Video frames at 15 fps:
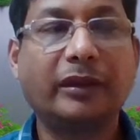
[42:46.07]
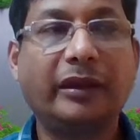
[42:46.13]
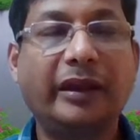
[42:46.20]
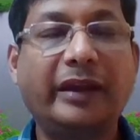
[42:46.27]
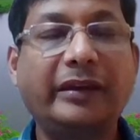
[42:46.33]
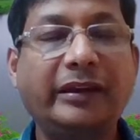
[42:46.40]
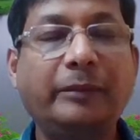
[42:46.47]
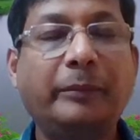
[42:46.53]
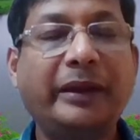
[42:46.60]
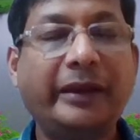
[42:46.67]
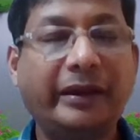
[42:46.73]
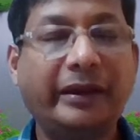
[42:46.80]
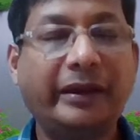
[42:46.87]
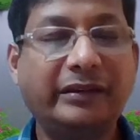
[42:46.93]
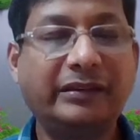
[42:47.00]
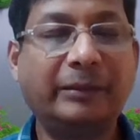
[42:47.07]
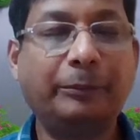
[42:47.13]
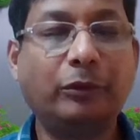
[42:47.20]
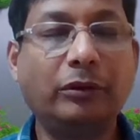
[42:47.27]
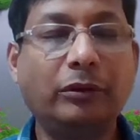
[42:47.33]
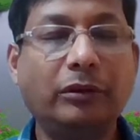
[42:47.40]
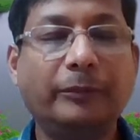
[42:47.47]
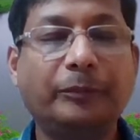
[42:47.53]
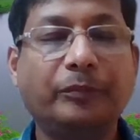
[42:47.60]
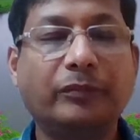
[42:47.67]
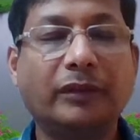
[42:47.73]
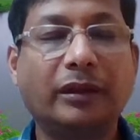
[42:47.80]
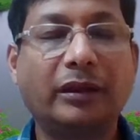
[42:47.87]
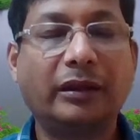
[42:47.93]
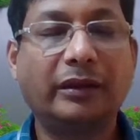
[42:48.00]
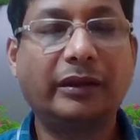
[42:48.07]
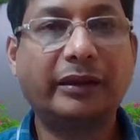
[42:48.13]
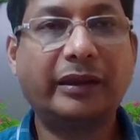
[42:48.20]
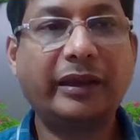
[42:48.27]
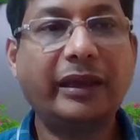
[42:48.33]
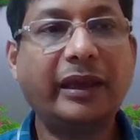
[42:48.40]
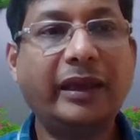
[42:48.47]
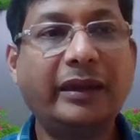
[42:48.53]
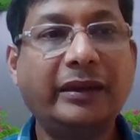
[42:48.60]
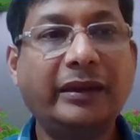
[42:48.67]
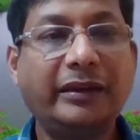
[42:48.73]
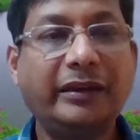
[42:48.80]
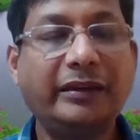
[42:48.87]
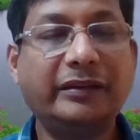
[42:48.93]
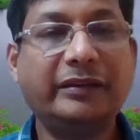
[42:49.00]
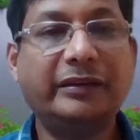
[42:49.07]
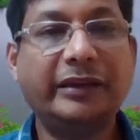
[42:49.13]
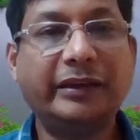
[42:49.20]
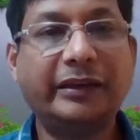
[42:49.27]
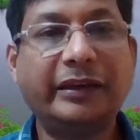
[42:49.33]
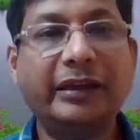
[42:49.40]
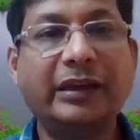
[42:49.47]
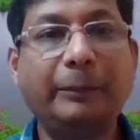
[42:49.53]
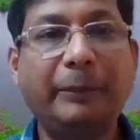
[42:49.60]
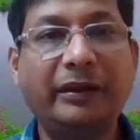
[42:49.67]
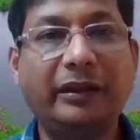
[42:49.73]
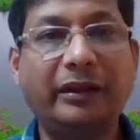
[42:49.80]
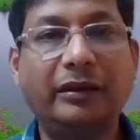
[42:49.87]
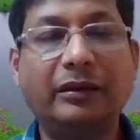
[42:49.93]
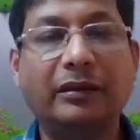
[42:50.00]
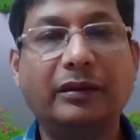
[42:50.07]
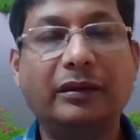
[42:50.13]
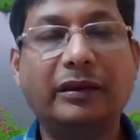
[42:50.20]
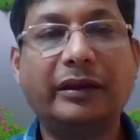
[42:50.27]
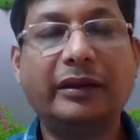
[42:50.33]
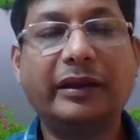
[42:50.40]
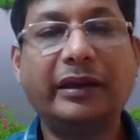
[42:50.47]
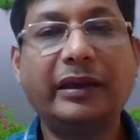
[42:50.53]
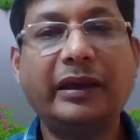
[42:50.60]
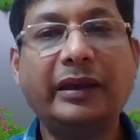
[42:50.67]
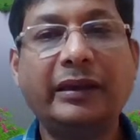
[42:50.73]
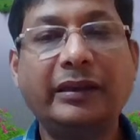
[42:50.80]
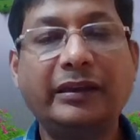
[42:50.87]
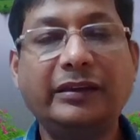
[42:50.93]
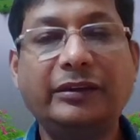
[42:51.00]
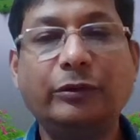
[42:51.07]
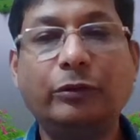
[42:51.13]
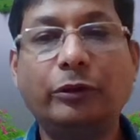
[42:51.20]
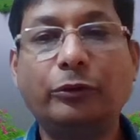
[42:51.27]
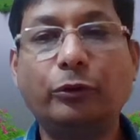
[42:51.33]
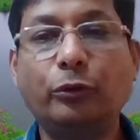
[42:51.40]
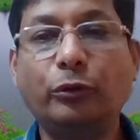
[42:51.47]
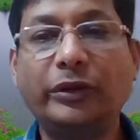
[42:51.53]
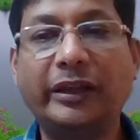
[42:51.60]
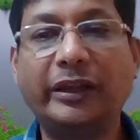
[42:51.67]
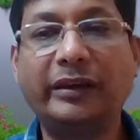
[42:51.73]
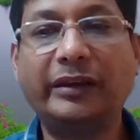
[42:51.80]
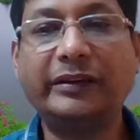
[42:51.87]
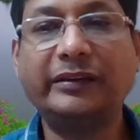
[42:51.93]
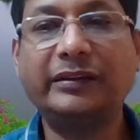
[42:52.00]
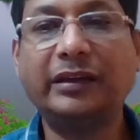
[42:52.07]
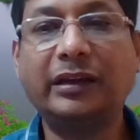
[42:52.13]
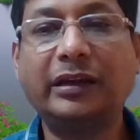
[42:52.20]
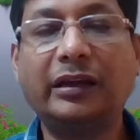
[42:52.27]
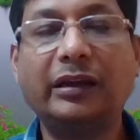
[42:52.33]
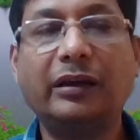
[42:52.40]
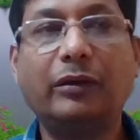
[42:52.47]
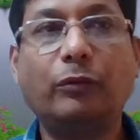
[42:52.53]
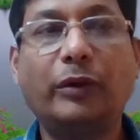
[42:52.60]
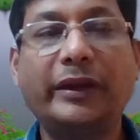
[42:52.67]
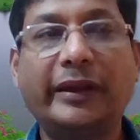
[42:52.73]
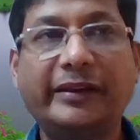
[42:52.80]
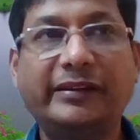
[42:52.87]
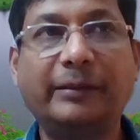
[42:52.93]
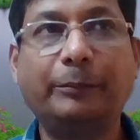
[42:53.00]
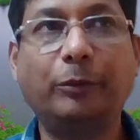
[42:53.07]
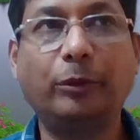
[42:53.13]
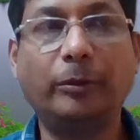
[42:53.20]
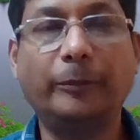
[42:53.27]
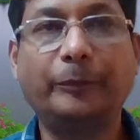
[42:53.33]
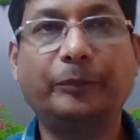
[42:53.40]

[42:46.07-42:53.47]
And in my example, the kn is data dependent. The kn is equal to root n. That is the one example.